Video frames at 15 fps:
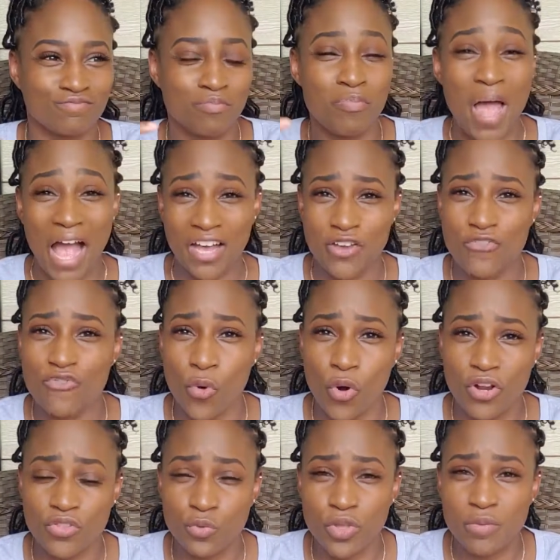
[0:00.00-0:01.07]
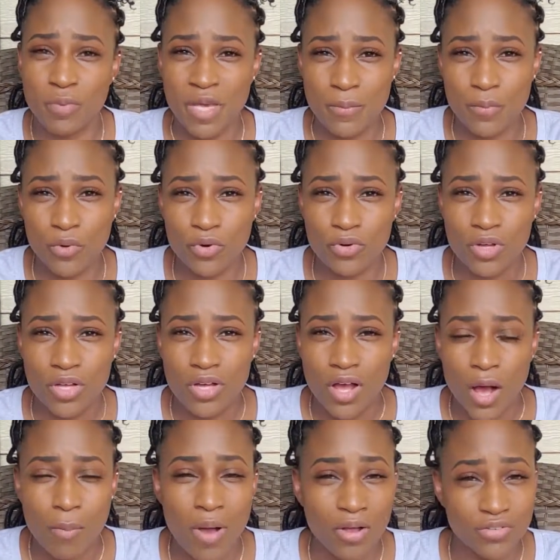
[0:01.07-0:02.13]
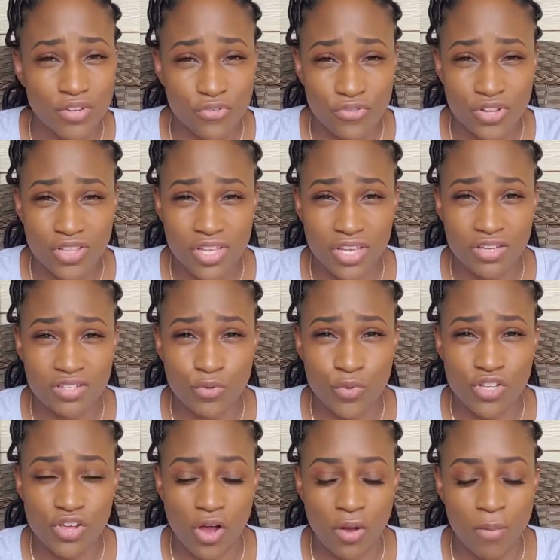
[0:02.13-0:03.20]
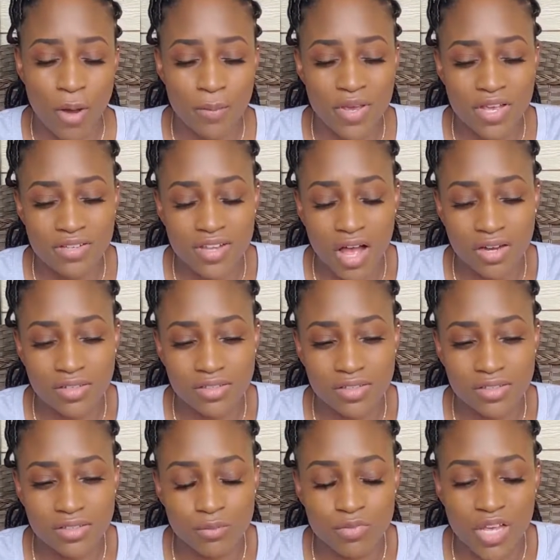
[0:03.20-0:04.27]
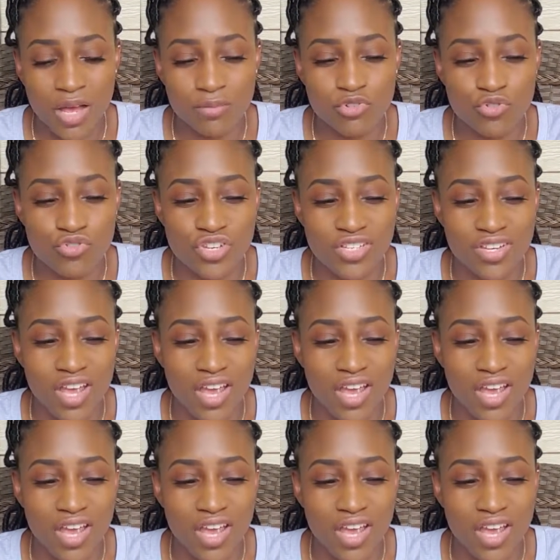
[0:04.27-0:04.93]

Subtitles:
back and forth with people about different things that we talk about, because honestly sometimes you just